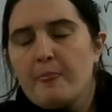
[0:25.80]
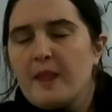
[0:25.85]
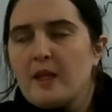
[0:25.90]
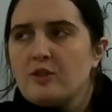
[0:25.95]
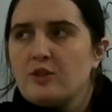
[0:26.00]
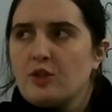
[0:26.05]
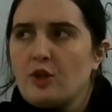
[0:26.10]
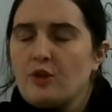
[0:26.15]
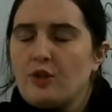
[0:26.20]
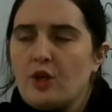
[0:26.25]

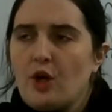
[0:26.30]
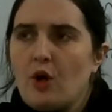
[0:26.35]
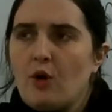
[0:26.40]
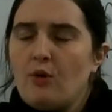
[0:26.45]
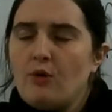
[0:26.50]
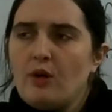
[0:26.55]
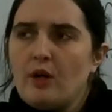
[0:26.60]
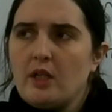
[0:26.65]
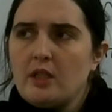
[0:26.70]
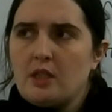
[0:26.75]
So the
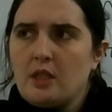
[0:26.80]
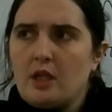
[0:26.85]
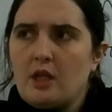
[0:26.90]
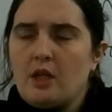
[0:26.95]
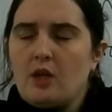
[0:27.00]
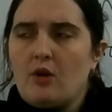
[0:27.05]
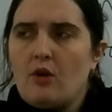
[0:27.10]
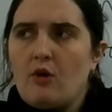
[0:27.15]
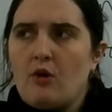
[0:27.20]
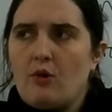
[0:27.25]
whole
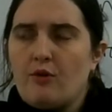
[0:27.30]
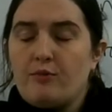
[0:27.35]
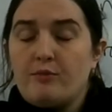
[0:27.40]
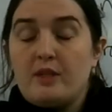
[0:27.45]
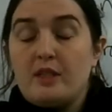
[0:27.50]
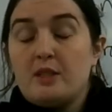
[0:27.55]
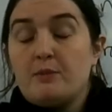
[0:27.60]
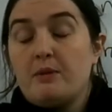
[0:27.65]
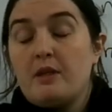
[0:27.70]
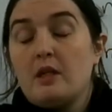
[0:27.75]
idea of
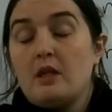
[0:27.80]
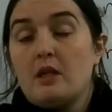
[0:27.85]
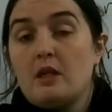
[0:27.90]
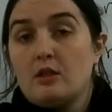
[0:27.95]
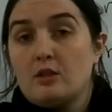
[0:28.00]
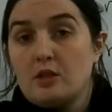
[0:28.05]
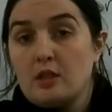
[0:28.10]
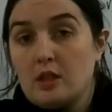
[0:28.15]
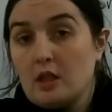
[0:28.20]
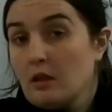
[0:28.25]
me
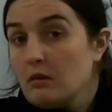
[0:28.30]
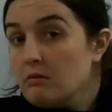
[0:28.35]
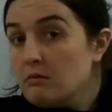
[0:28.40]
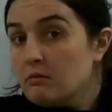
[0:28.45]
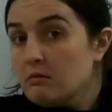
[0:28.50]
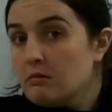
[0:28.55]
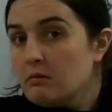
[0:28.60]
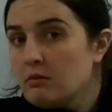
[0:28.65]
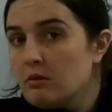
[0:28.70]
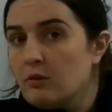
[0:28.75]
speaking to you
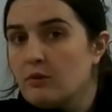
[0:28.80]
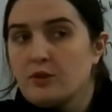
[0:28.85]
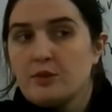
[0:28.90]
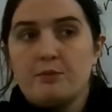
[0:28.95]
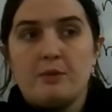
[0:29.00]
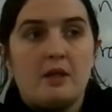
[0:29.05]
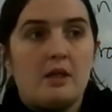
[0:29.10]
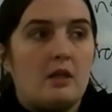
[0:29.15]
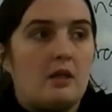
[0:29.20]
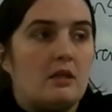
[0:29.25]
or
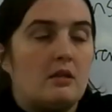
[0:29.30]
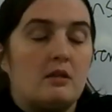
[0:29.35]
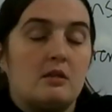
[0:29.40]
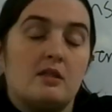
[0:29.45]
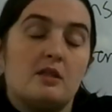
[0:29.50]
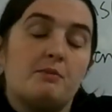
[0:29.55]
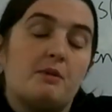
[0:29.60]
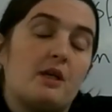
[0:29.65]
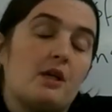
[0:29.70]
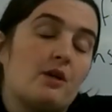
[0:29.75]
speaking to the
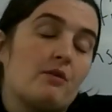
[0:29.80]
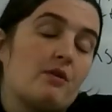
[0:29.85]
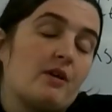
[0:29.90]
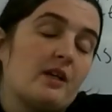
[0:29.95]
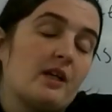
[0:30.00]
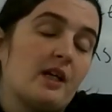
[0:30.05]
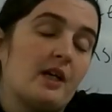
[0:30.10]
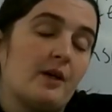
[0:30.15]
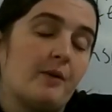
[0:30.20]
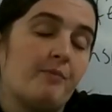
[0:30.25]
speaker
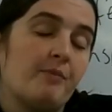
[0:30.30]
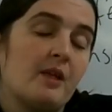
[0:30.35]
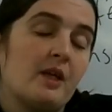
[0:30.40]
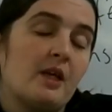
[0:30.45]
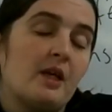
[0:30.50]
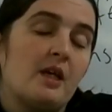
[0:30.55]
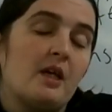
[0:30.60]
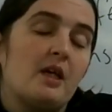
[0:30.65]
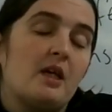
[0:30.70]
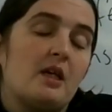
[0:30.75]
right now,
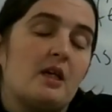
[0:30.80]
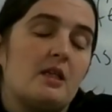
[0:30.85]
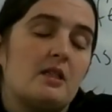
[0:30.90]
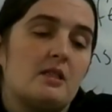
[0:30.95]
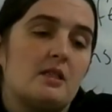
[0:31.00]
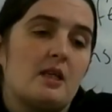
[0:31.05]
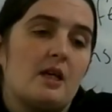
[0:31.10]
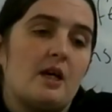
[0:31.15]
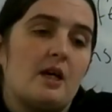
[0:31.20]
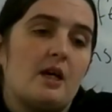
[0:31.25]

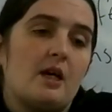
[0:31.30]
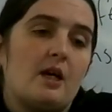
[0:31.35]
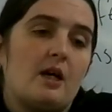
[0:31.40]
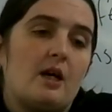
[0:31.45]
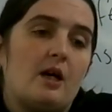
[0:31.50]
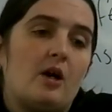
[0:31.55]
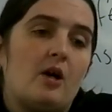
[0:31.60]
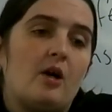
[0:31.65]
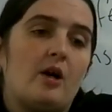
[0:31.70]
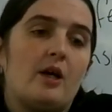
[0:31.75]
is that
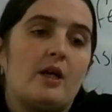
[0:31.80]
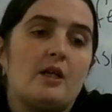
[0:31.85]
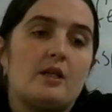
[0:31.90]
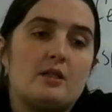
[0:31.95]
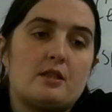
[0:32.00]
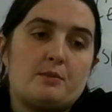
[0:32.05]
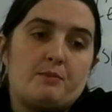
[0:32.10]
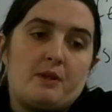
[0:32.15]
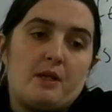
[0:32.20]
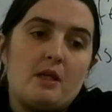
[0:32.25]
I
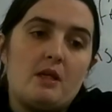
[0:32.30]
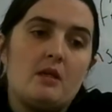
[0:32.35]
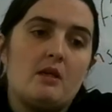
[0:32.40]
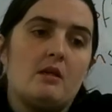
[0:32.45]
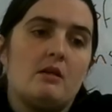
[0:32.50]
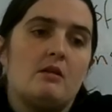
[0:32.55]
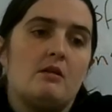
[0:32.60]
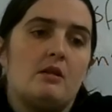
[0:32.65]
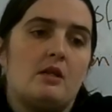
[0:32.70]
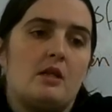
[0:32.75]

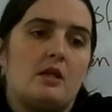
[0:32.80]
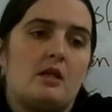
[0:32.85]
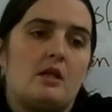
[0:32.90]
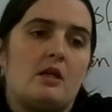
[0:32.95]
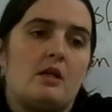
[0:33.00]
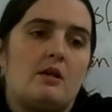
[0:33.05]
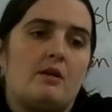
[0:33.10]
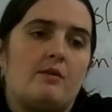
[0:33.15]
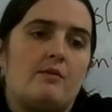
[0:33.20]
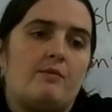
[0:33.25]
speak,
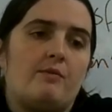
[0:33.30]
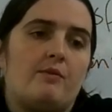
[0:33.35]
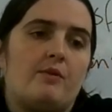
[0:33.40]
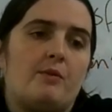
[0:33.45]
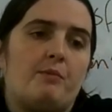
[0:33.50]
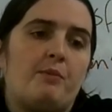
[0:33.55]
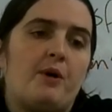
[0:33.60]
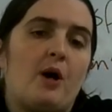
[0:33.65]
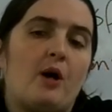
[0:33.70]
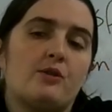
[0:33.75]
the
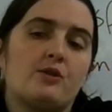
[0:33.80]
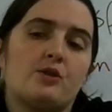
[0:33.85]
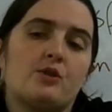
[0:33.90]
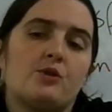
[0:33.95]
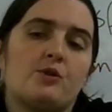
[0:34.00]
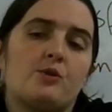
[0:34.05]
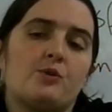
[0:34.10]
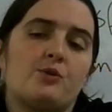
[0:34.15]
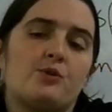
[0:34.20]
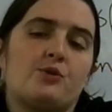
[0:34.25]

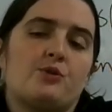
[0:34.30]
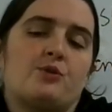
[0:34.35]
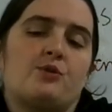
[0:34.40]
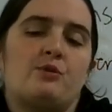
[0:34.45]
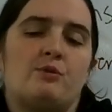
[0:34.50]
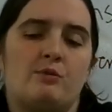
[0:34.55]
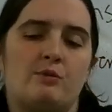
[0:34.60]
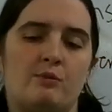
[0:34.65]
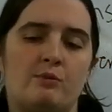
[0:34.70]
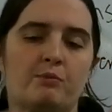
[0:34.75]
particles
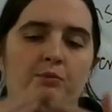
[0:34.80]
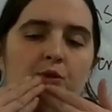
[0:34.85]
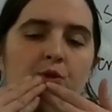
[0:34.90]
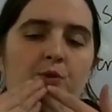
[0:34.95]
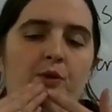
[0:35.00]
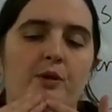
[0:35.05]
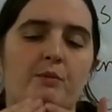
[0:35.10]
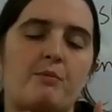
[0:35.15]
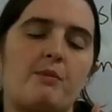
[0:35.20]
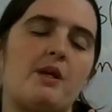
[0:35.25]

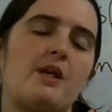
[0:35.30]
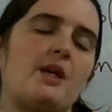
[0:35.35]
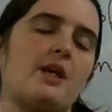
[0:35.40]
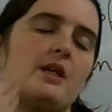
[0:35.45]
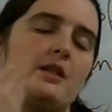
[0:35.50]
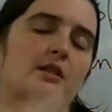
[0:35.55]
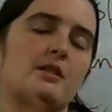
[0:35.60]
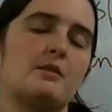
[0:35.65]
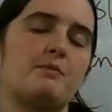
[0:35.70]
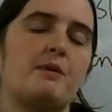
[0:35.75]
between me
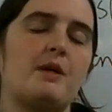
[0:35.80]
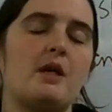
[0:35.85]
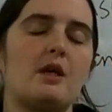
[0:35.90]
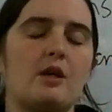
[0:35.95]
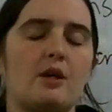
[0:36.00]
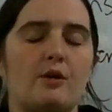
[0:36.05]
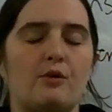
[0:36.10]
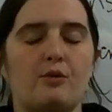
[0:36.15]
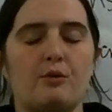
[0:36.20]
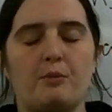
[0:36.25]
and the
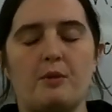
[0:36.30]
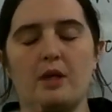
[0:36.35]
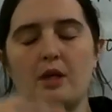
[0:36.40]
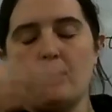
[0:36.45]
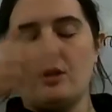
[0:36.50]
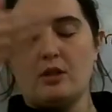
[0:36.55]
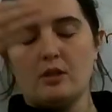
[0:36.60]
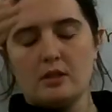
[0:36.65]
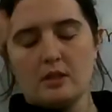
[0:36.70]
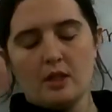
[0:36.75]
speaker or me
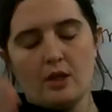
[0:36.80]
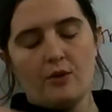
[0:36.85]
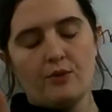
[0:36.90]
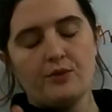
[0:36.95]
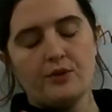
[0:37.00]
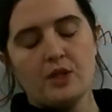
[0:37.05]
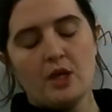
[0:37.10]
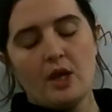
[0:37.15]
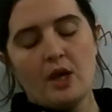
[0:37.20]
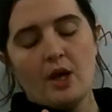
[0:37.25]
and
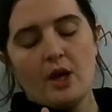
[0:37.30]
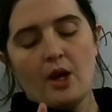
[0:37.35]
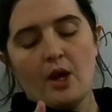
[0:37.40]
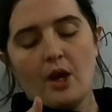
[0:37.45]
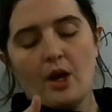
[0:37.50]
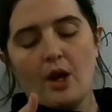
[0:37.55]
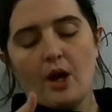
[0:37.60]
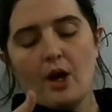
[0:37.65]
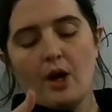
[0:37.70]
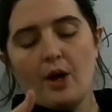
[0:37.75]
yourselves
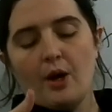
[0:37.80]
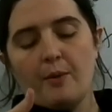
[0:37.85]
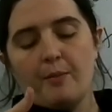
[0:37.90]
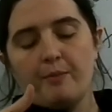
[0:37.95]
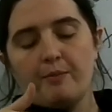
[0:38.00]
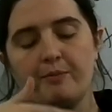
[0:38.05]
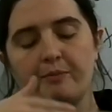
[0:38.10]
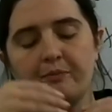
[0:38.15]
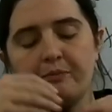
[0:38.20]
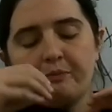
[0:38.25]

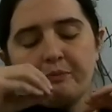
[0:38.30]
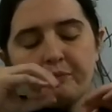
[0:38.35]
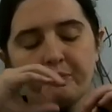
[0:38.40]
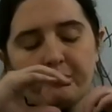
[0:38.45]
um,